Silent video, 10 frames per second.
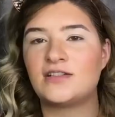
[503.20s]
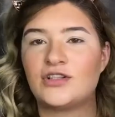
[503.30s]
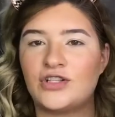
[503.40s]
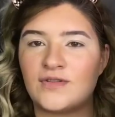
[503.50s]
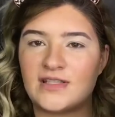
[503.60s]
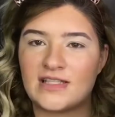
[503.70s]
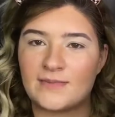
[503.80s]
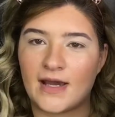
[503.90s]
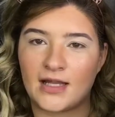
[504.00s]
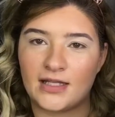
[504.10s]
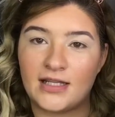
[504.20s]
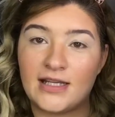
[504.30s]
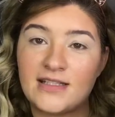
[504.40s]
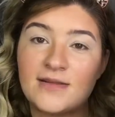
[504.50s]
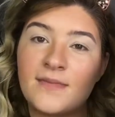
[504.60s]
Let's introduce this palette.
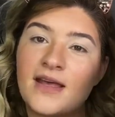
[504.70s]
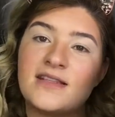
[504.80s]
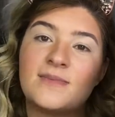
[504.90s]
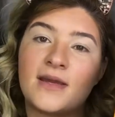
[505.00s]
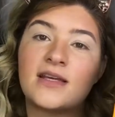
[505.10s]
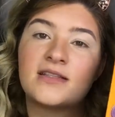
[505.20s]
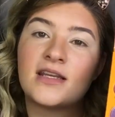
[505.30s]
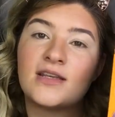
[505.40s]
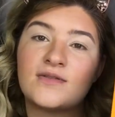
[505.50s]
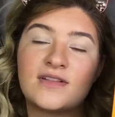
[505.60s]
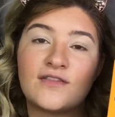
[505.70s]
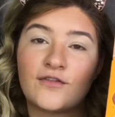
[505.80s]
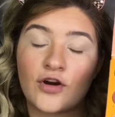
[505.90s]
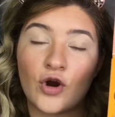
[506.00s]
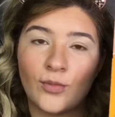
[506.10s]
It's a mess because I used
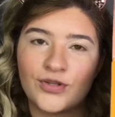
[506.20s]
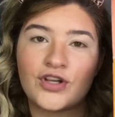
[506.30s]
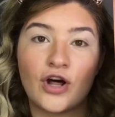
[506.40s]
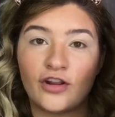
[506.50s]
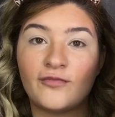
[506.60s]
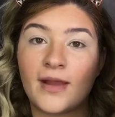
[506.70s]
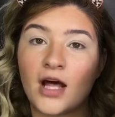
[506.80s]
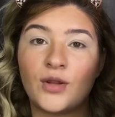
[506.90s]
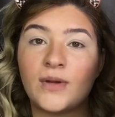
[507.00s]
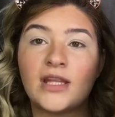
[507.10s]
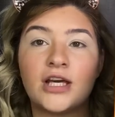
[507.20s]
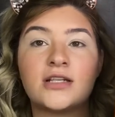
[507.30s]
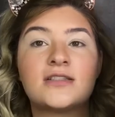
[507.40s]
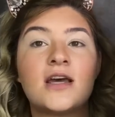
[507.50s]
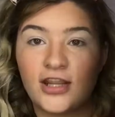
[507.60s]
it for almost all of my Halloween looks.